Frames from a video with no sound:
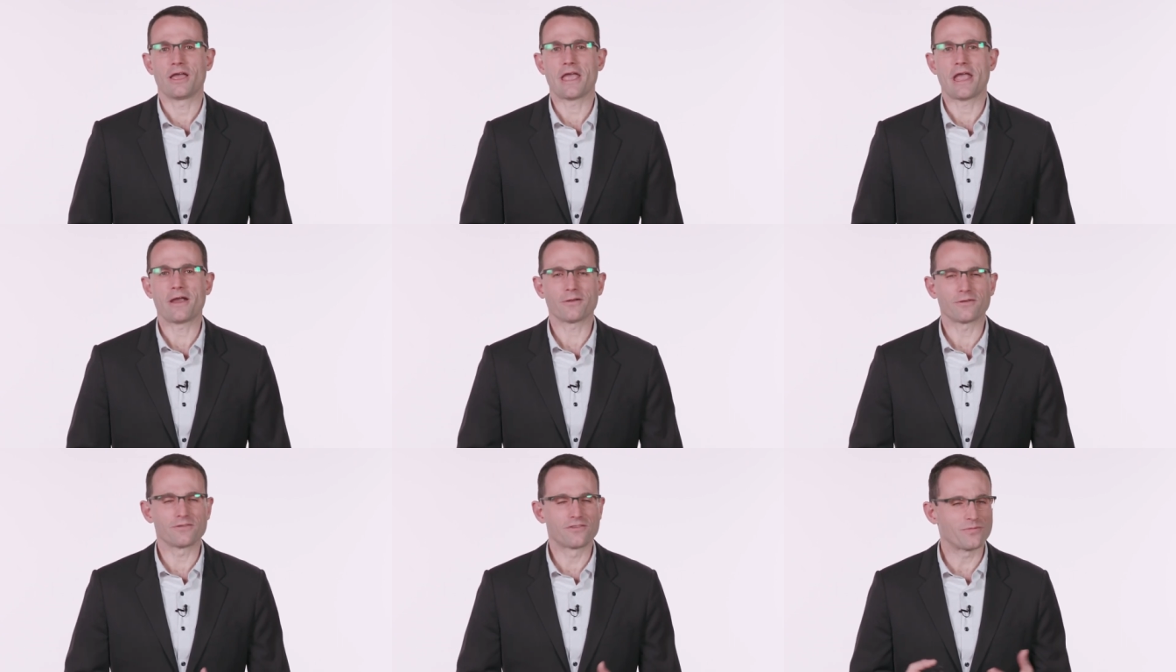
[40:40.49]

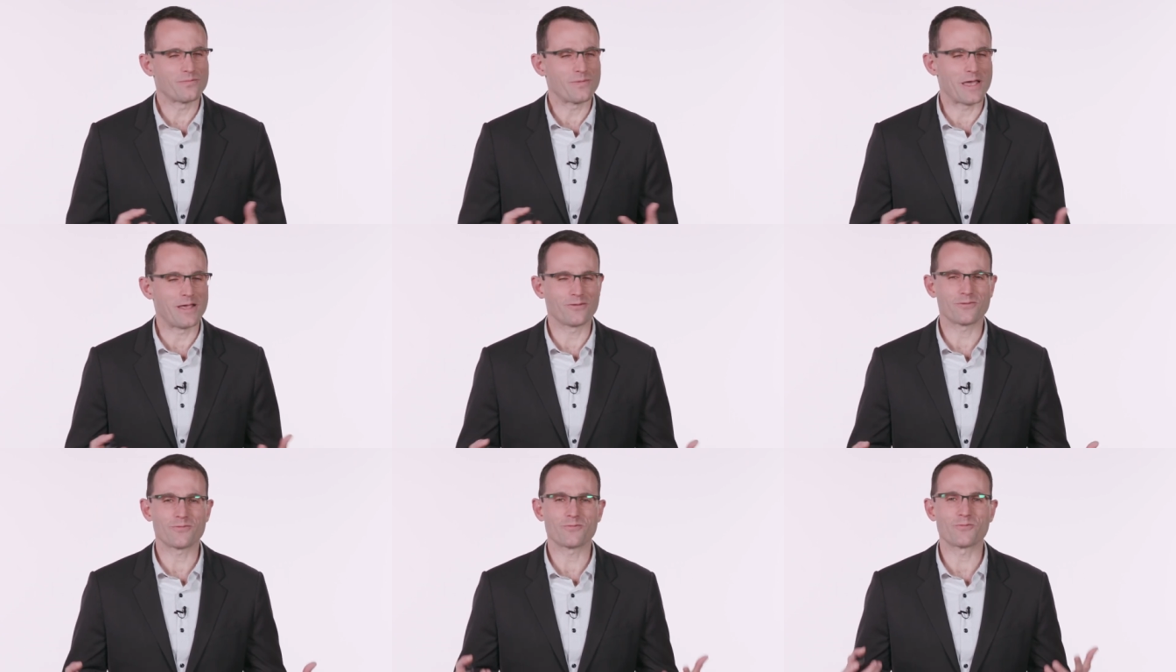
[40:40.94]
Air and
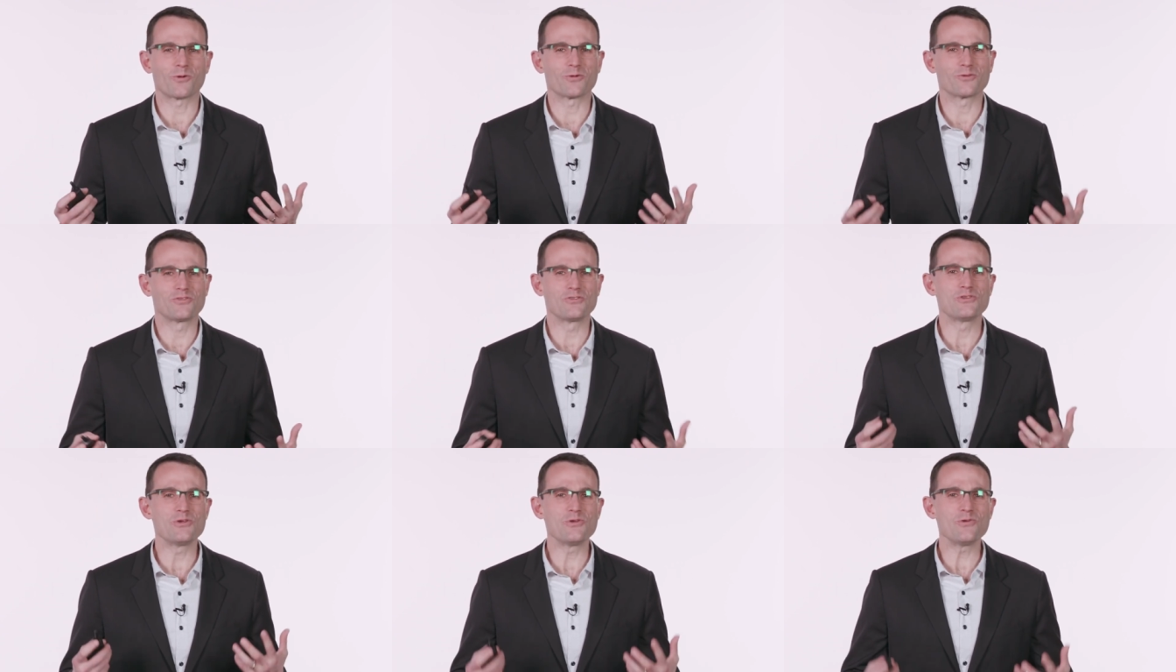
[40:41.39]
Space
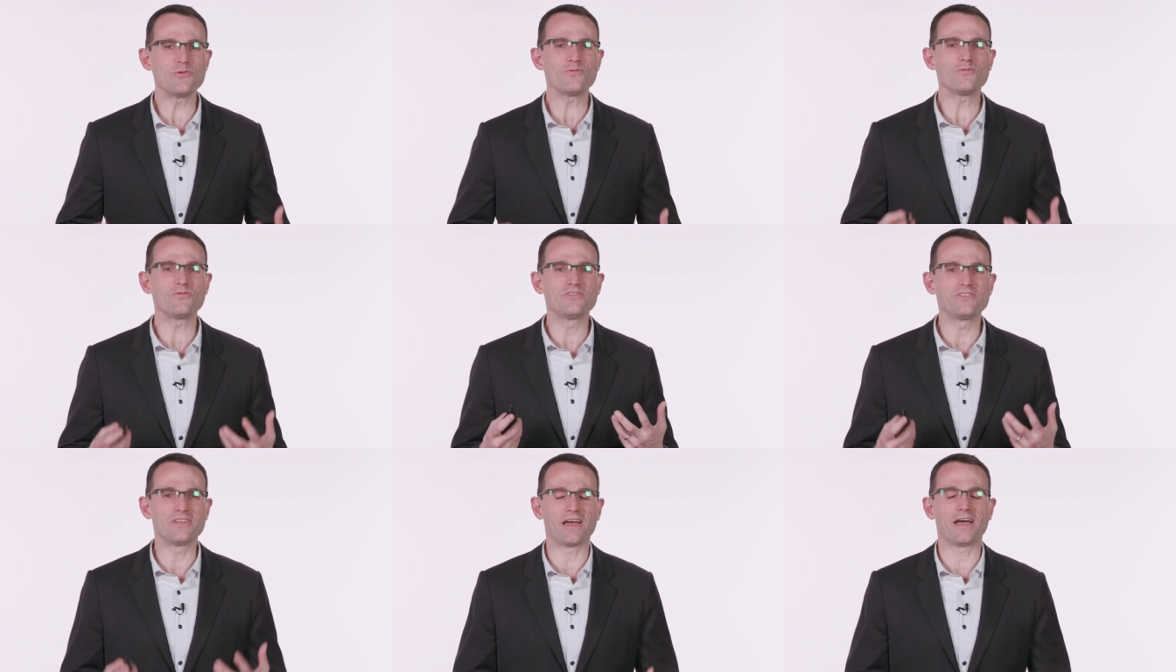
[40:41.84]
Force,
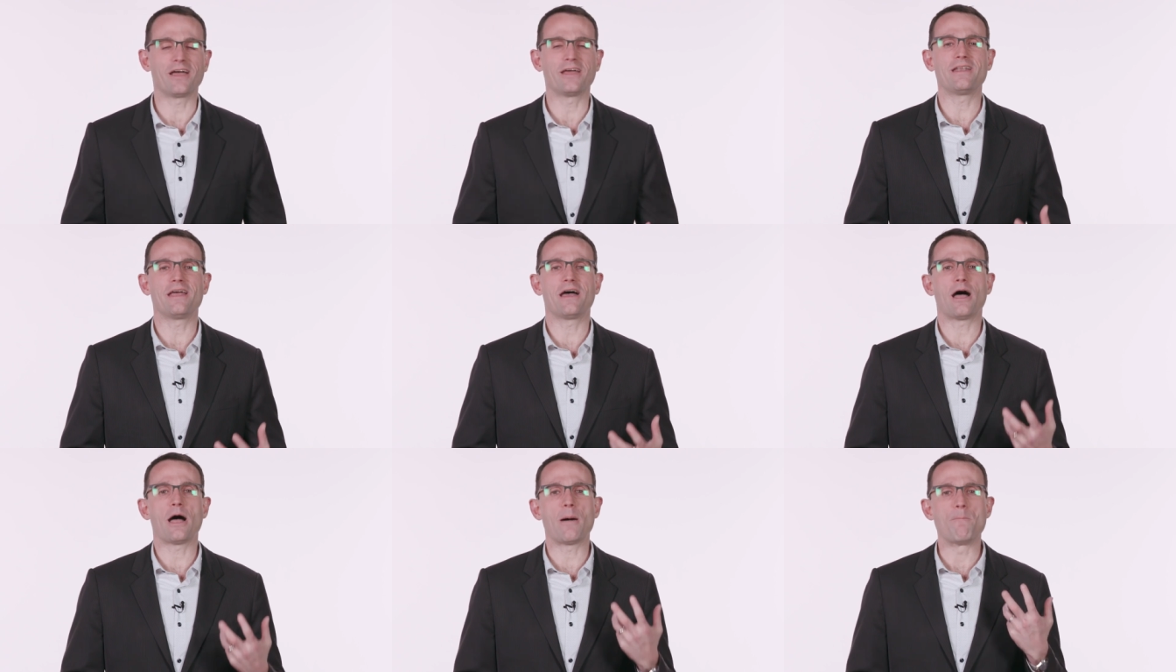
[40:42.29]
you've
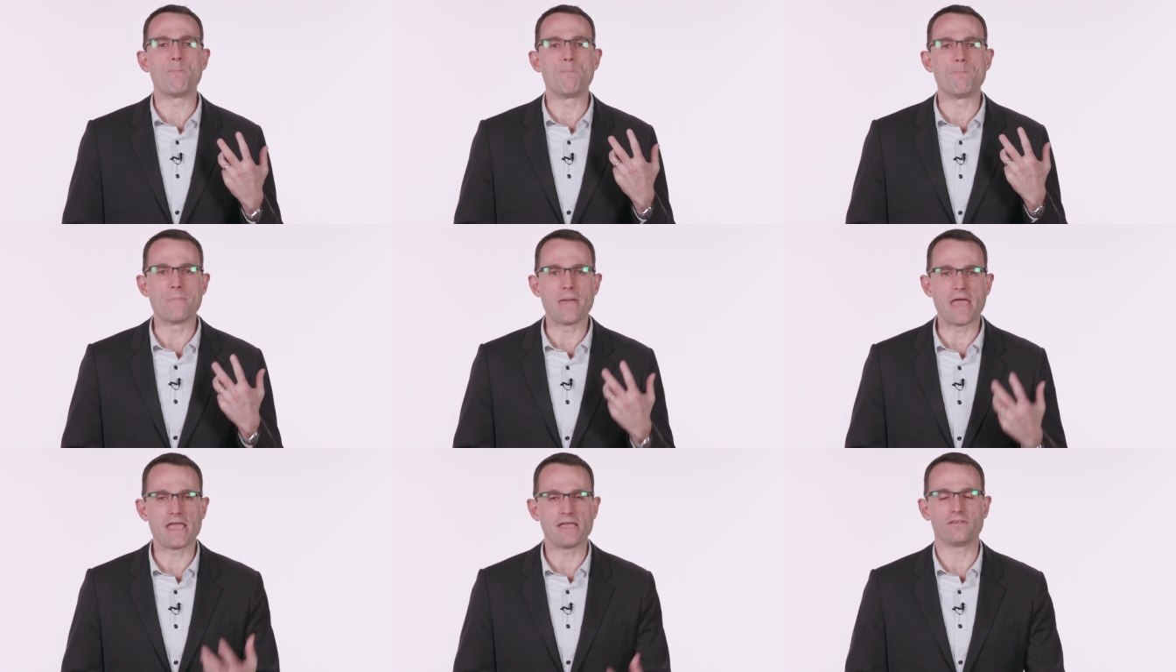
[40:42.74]
done
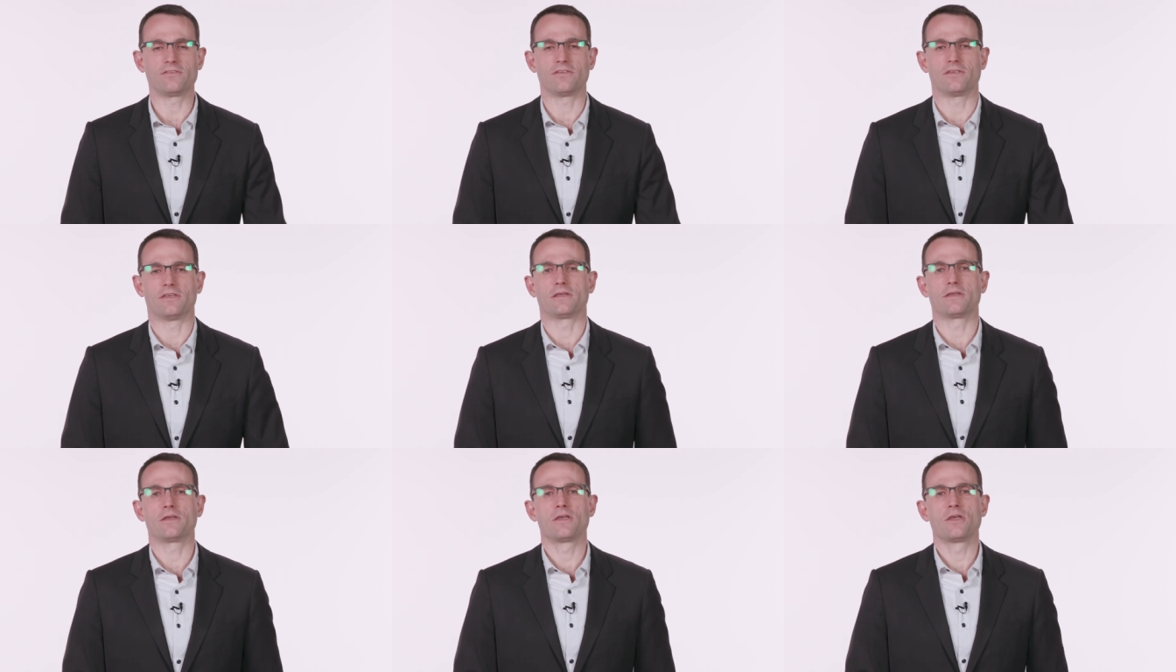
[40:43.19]

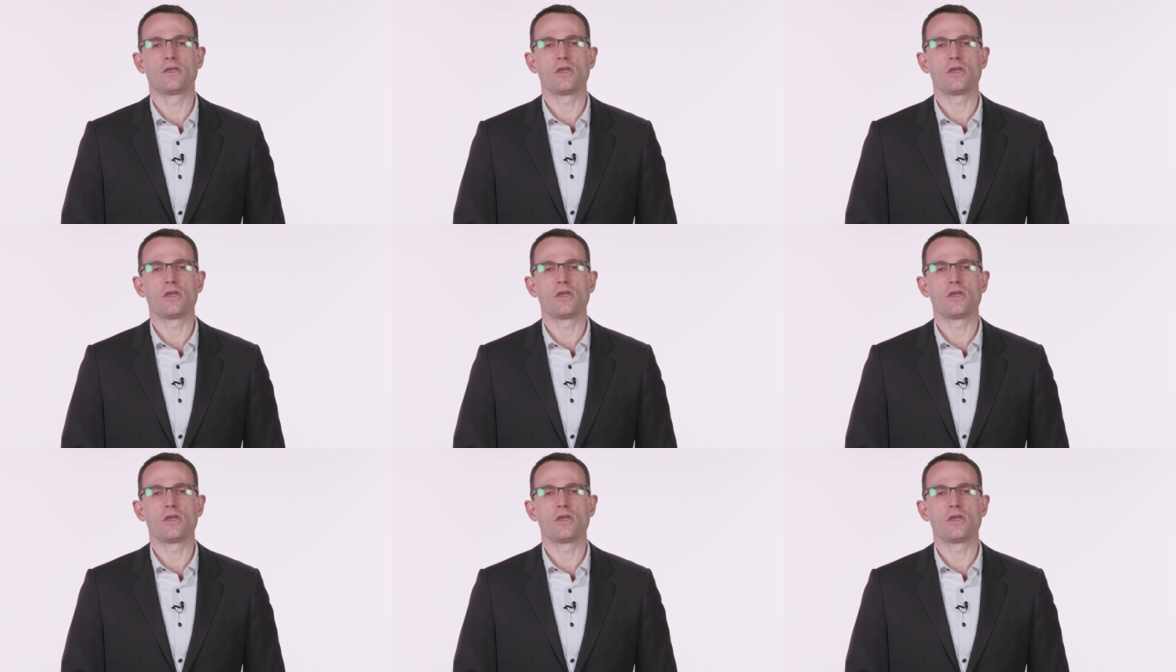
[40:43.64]
amazing.